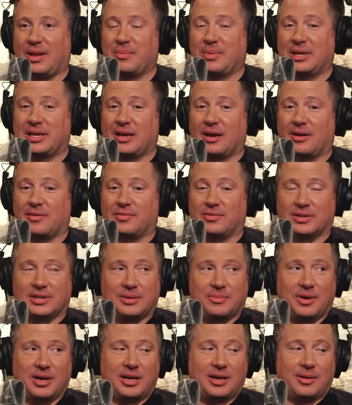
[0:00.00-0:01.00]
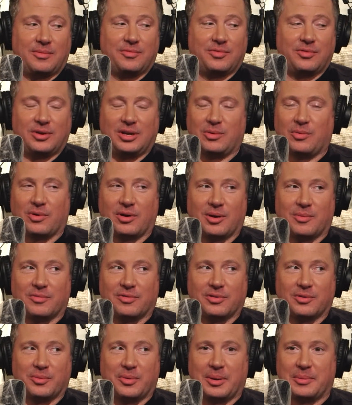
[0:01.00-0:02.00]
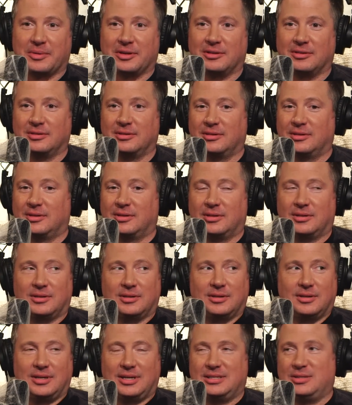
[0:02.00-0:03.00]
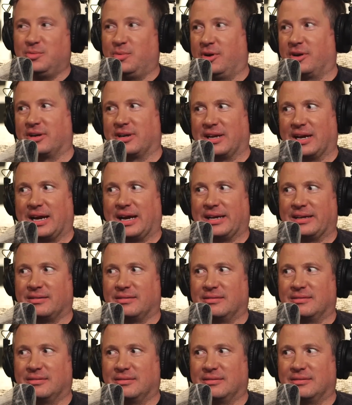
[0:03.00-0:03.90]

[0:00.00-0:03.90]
Be careful. He might come for. He won't come for the women. No. Weird guy.